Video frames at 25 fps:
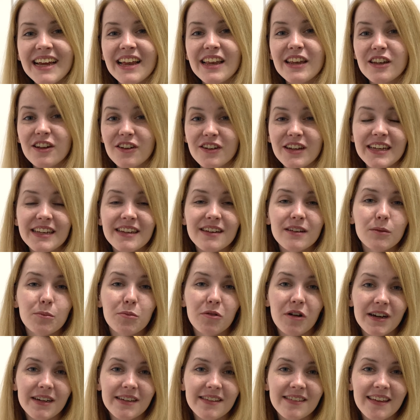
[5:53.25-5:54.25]
look into
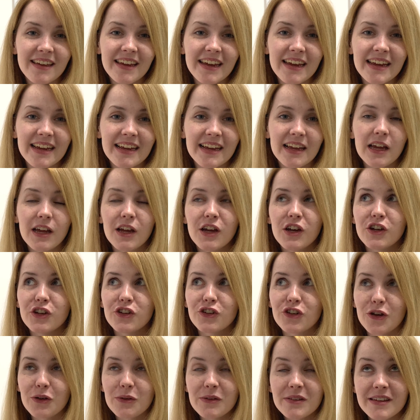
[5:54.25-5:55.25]
pricing.
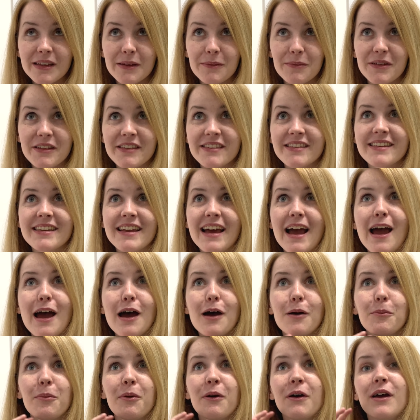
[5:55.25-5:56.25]
Don't skip this
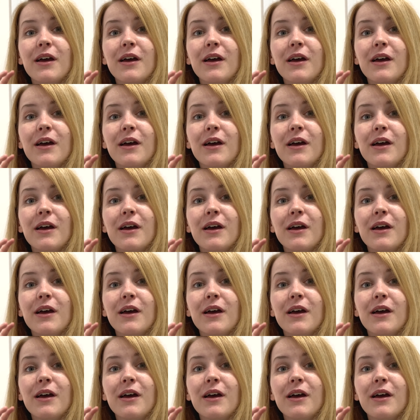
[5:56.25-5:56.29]
step.